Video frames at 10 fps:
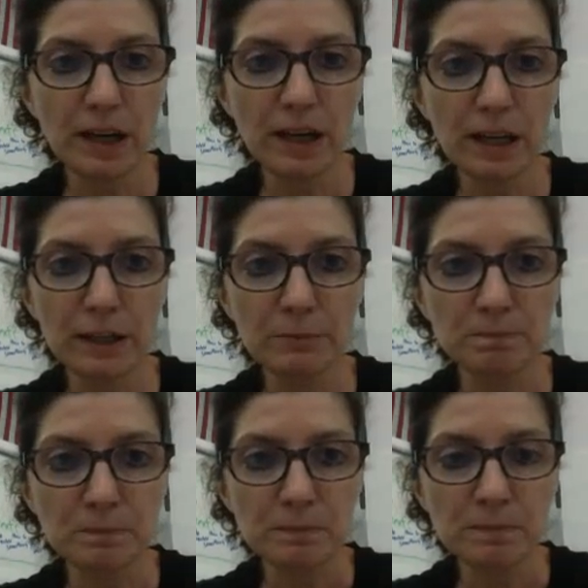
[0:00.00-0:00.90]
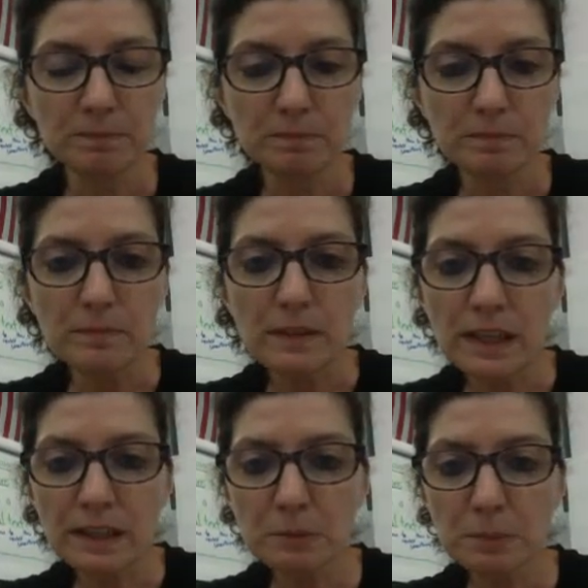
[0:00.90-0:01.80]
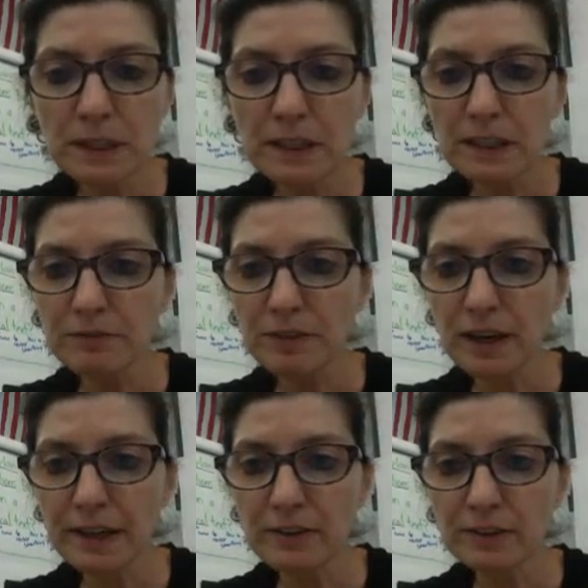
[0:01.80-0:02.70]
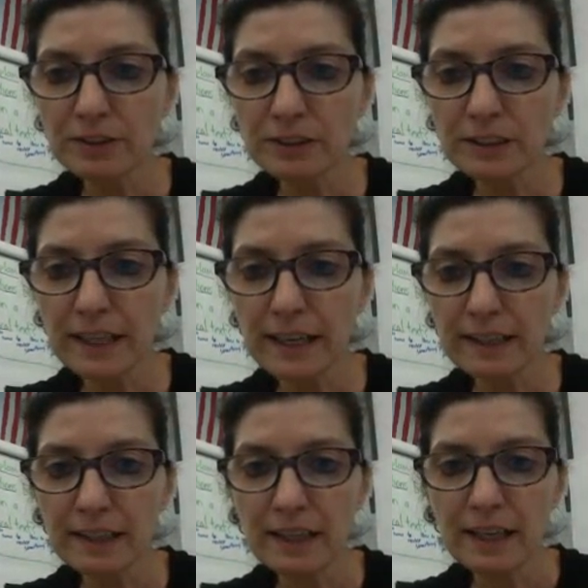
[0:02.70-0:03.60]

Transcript: the PDF file to look at,